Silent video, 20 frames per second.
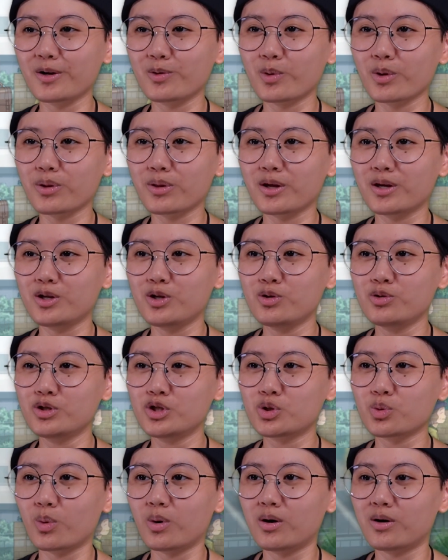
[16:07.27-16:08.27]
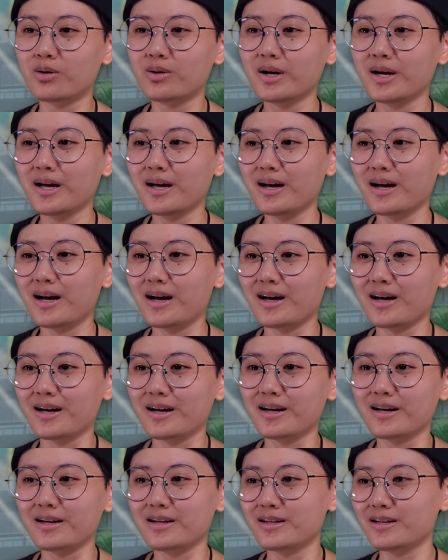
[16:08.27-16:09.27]
with the usual.
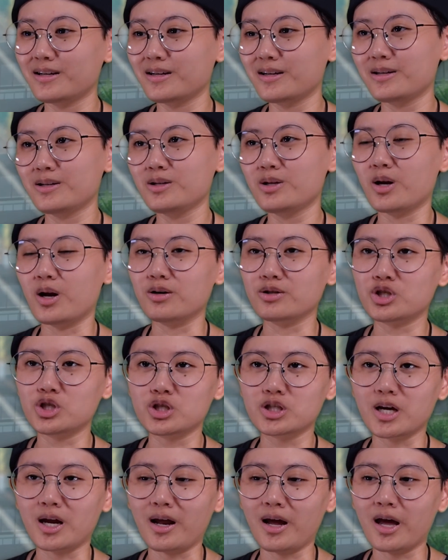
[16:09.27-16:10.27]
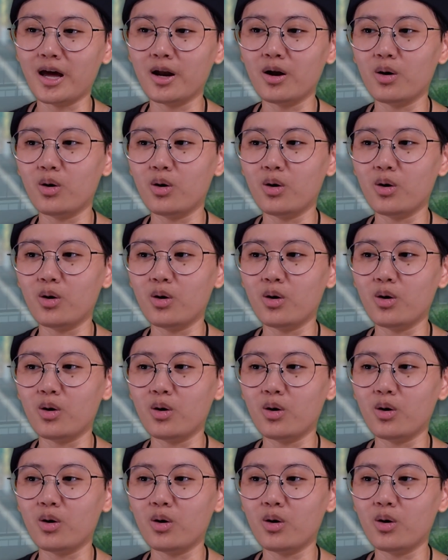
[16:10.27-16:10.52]
She's gonna head